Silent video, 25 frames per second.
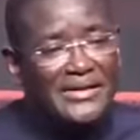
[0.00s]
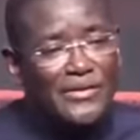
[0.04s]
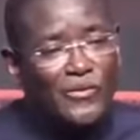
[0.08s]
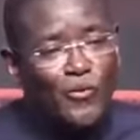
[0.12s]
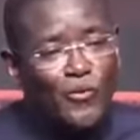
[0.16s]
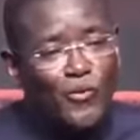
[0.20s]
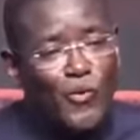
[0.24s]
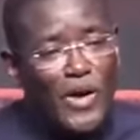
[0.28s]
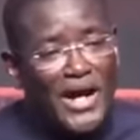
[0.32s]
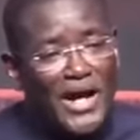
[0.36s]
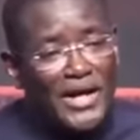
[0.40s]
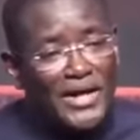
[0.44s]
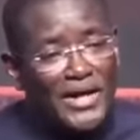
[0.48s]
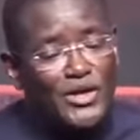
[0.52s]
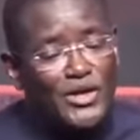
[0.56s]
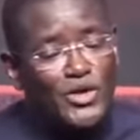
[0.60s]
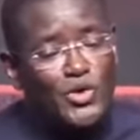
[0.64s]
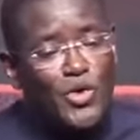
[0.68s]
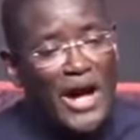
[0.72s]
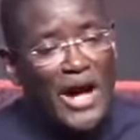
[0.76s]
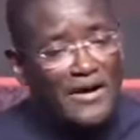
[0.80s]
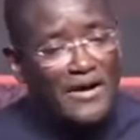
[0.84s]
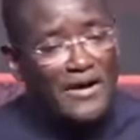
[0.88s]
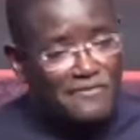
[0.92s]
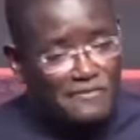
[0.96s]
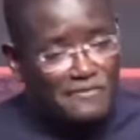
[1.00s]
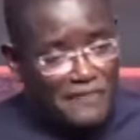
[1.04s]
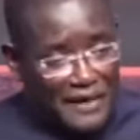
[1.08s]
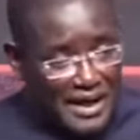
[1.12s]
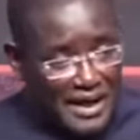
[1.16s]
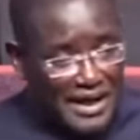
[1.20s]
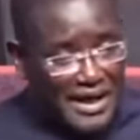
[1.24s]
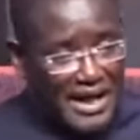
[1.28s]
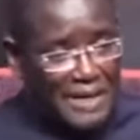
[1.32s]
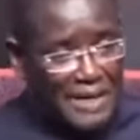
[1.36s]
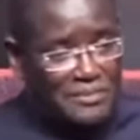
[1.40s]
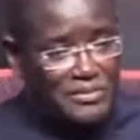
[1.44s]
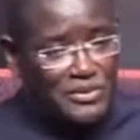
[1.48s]
When you are
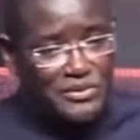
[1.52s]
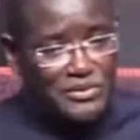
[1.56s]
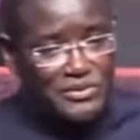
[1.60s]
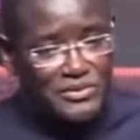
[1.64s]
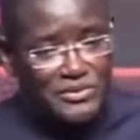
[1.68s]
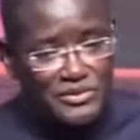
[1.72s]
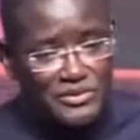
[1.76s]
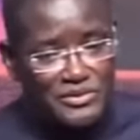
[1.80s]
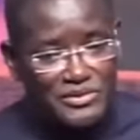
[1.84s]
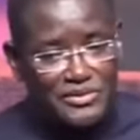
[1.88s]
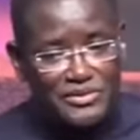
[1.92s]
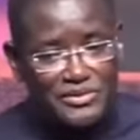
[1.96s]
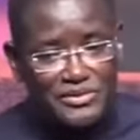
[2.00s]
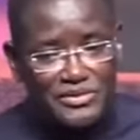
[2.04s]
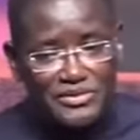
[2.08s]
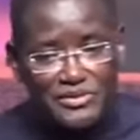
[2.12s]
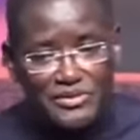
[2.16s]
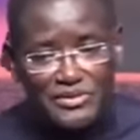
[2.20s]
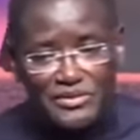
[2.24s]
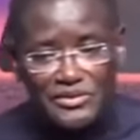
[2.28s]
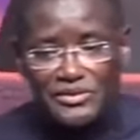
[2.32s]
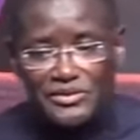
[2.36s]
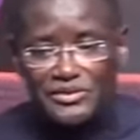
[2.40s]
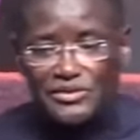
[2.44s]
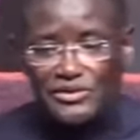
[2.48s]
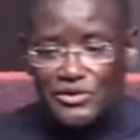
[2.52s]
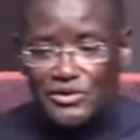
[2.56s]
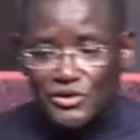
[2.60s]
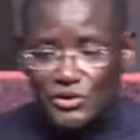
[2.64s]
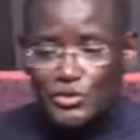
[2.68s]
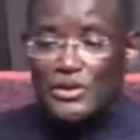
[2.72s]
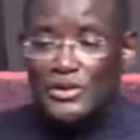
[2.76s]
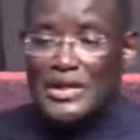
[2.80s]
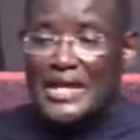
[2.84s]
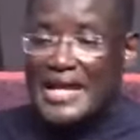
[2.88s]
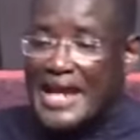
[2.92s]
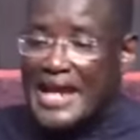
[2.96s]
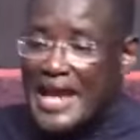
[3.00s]
available, you
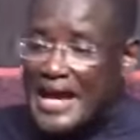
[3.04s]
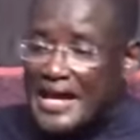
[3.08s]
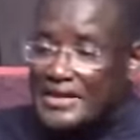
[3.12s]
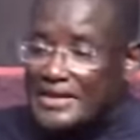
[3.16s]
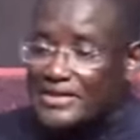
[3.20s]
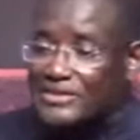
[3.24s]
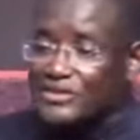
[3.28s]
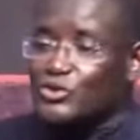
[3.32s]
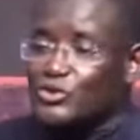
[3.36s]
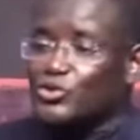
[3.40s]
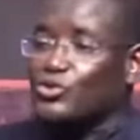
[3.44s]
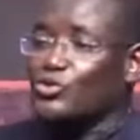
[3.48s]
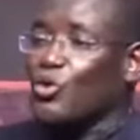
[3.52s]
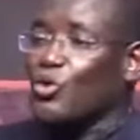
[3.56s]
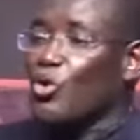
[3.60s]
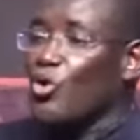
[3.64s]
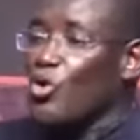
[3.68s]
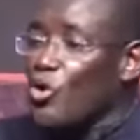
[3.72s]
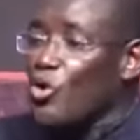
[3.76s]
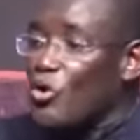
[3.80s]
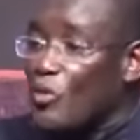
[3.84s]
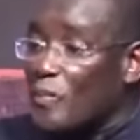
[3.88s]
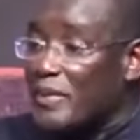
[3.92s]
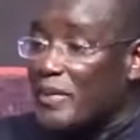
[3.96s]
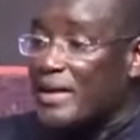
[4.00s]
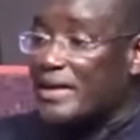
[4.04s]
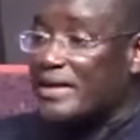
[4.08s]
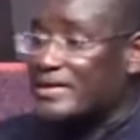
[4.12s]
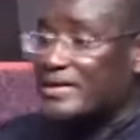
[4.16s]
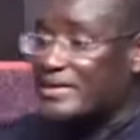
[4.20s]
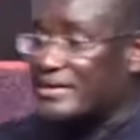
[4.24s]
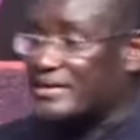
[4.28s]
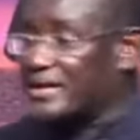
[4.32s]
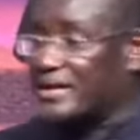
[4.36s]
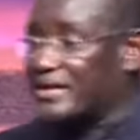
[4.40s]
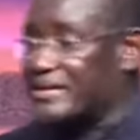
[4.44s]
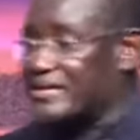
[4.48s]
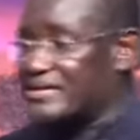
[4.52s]
learn so many
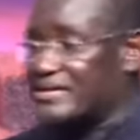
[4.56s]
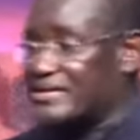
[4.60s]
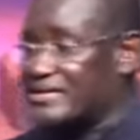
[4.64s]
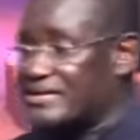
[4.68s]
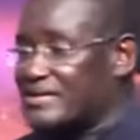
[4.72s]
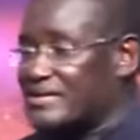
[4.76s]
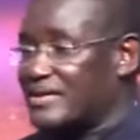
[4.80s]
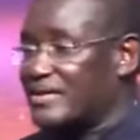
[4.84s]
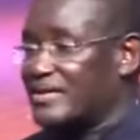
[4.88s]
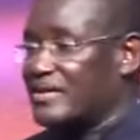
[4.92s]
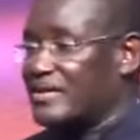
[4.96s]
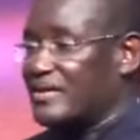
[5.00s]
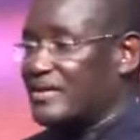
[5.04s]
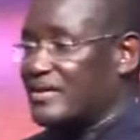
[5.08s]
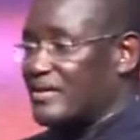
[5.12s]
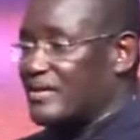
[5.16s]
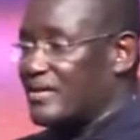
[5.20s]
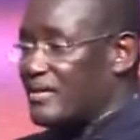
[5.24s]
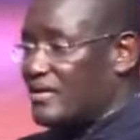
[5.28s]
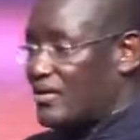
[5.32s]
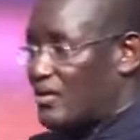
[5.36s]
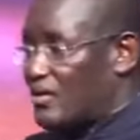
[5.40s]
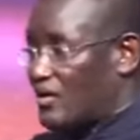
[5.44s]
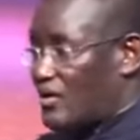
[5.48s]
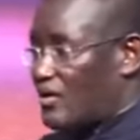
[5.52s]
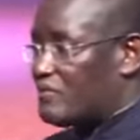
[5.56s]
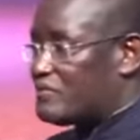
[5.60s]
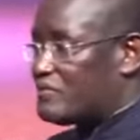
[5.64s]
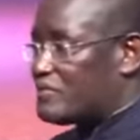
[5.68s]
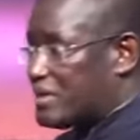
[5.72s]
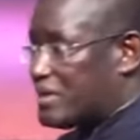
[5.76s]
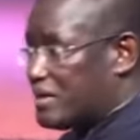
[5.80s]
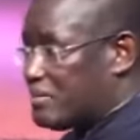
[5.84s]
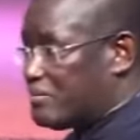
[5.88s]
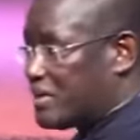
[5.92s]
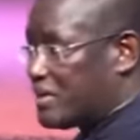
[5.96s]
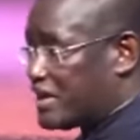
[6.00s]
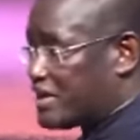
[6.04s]
things of
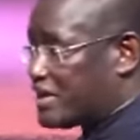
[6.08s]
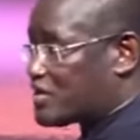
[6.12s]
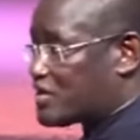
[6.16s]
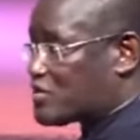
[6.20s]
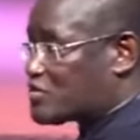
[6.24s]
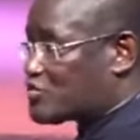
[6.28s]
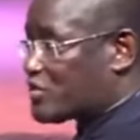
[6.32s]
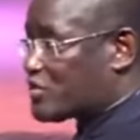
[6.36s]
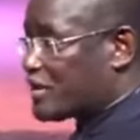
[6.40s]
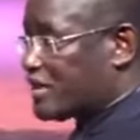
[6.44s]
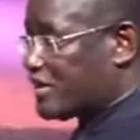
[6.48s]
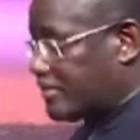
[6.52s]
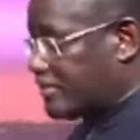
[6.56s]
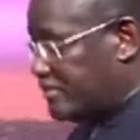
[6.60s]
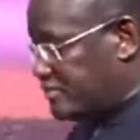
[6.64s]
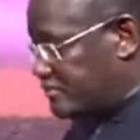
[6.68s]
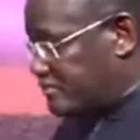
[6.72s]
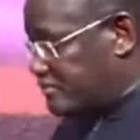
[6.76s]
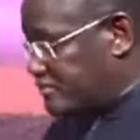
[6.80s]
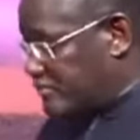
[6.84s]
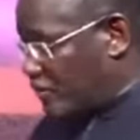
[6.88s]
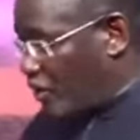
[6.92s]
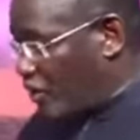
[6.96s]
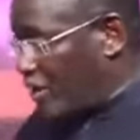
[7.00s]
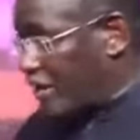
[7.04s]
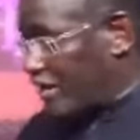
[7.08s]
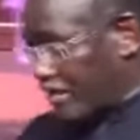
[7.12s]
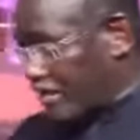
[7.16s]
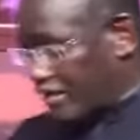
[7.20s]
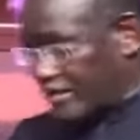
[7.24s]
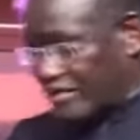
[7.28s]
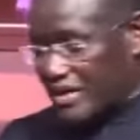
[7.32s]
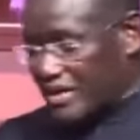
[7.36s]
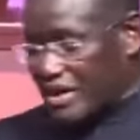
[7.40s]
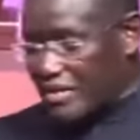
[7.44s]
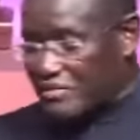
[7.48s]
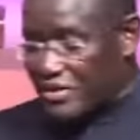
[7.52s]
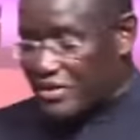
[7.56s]
the ministry. Okay,
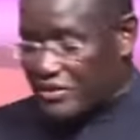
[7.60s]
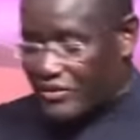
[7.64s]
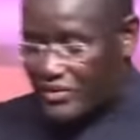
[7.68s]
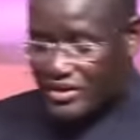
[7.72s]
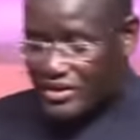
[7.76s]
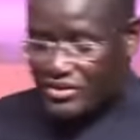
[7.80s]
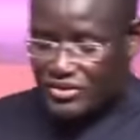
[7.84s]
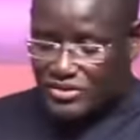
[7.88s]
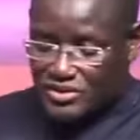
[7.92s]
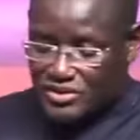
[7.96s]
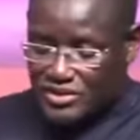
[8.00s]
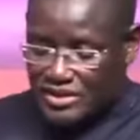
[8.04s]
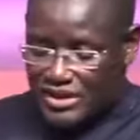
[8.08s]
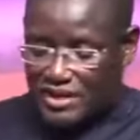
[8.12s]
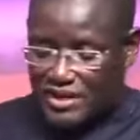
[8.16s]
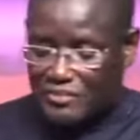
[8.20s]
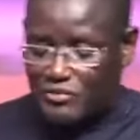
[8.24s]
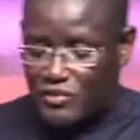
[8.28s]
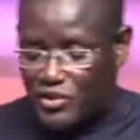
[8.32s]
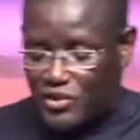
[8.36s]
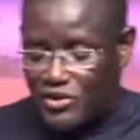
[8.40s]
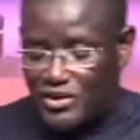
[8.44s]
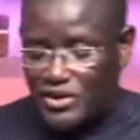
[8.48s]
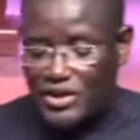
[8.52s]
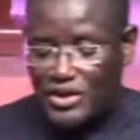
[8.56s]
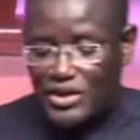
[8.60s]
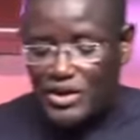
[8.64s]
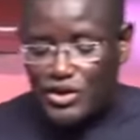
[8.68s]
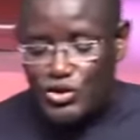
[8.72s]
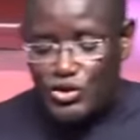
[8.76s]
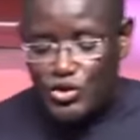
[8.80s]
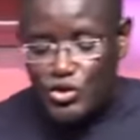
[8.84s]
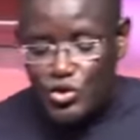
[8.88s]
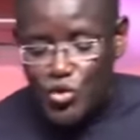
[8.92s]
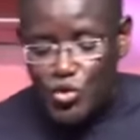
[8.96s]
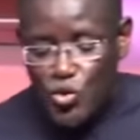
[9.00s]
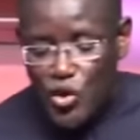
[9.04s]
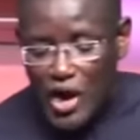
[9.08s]
let me read three more.
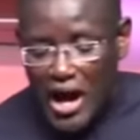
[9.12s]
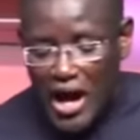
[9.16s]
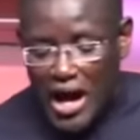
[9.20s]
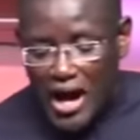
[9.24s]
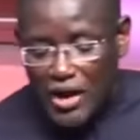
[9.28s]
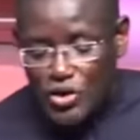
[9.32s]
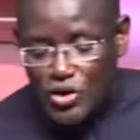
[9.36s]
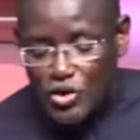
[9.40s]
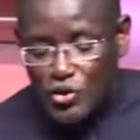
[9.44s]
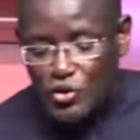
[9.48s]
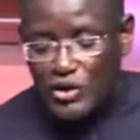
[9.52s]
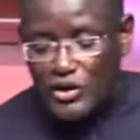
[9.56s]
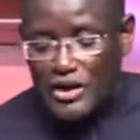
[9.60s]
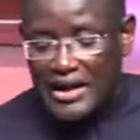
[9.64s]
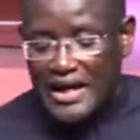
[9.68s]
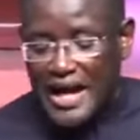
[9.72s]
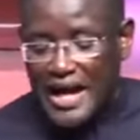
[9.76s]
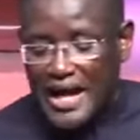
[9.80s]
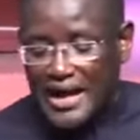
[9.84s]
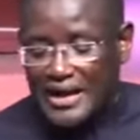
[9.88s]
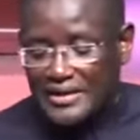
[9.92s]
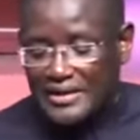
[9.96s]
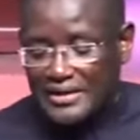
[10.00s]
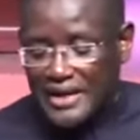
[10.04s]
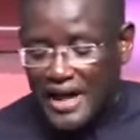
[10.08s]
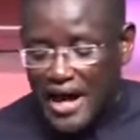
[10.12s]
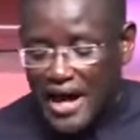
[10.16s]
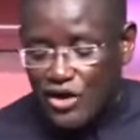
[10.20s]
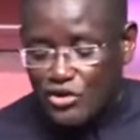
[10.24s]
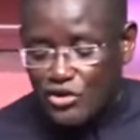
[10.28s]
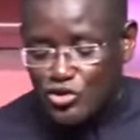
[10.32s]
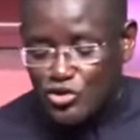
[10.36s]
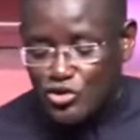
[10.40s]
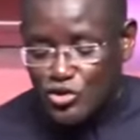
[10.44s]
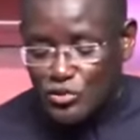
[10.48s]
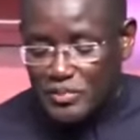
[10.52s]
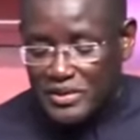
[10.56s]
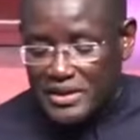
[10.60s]
You you will learn how
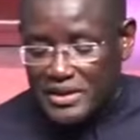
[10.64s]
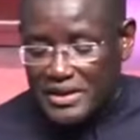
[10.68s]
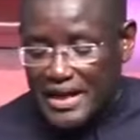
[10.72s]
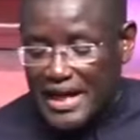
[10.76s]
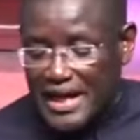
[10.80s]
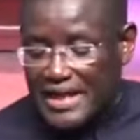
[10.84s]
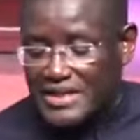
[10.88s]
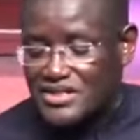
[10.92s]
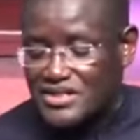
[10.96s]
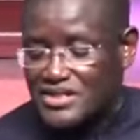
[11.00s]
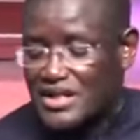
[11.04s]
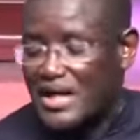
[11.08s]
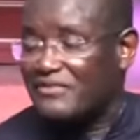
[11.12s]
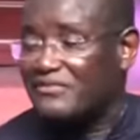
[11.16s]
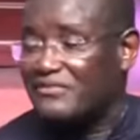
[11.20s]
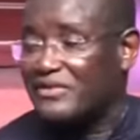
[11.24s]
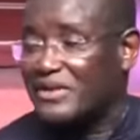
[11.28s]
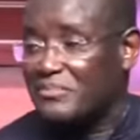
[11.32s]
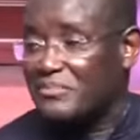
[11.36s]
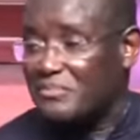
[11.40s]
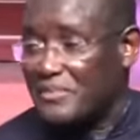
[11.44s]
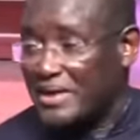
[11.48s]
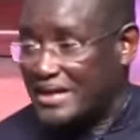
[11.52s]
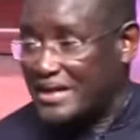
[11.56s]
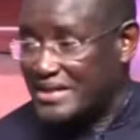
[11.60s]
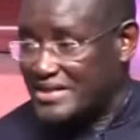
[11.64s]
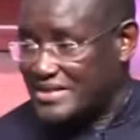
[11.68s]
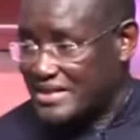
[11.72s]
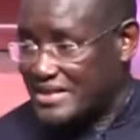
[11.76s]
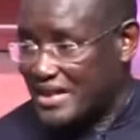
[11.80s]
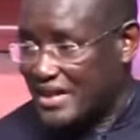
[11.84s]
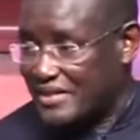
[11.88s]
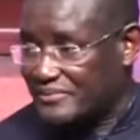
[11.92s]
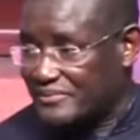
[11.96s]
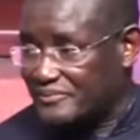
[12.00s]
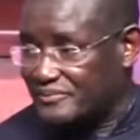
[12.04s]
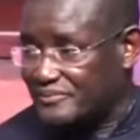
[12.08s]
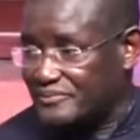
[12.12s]
to be a traveling minister.
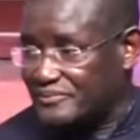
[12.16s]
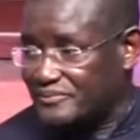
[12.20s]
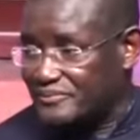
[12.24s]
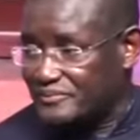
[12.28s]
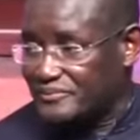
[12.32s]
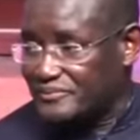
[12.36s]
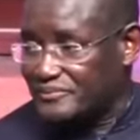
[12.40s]
Yeah.